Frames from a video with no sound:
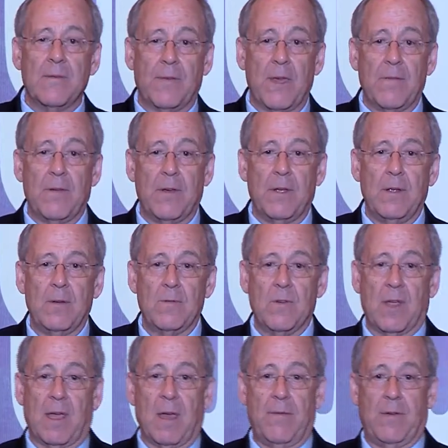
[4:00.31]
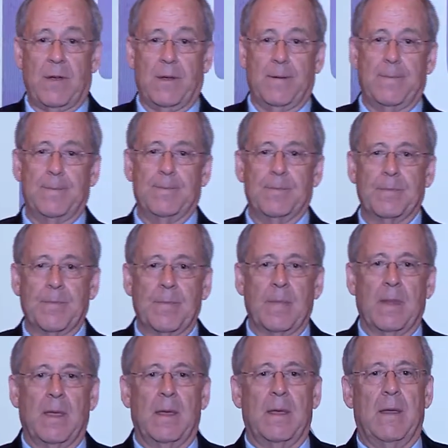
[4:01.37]
ever, recover.
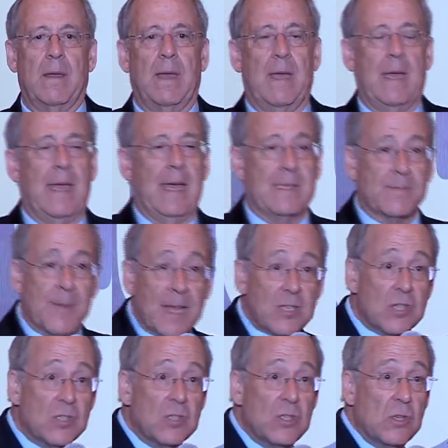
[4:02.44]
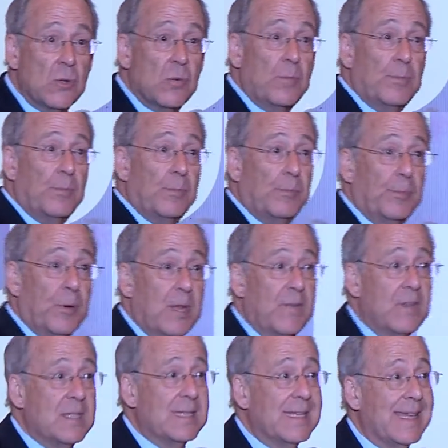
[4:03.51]
As mentioned to you
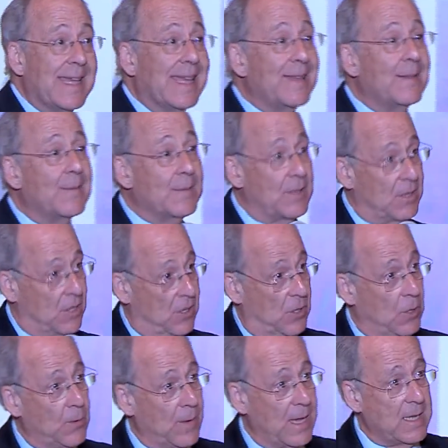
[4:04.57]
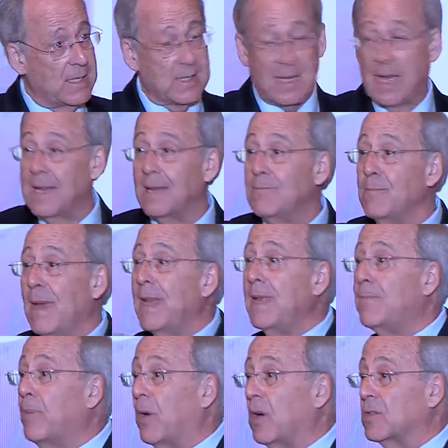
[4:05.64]
previously, in the US and in many
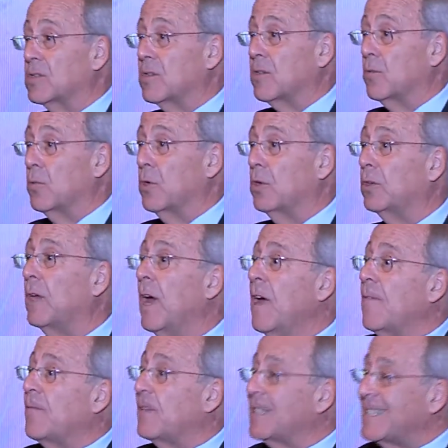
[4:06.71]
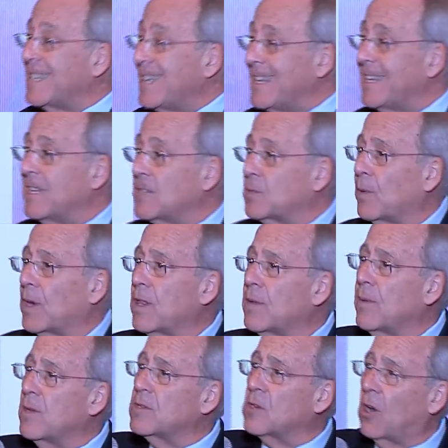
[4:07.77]
parts of the world, fatigue is one of the
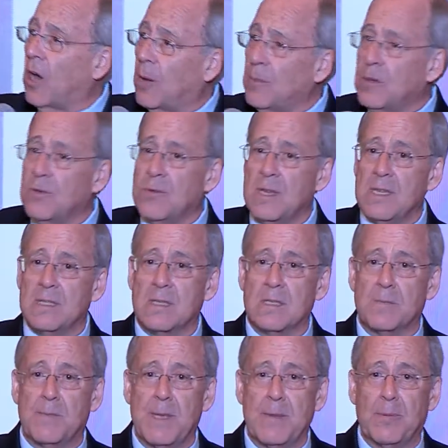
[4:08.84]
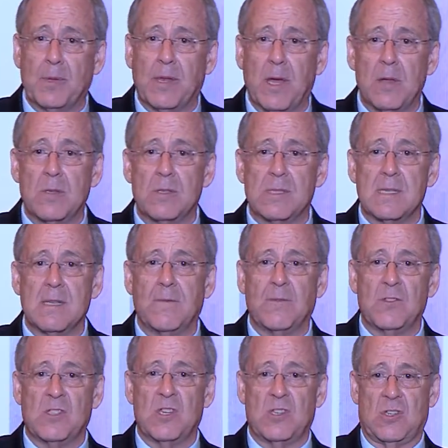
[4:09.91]
most common reasons people go to see a
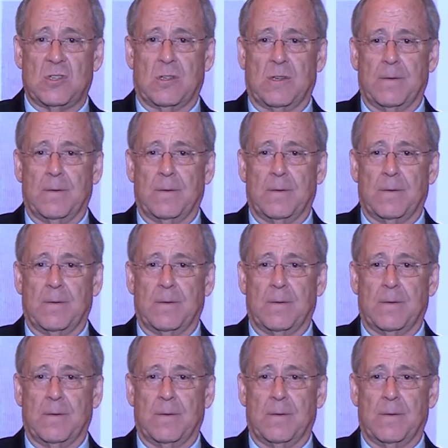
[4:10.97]
physician.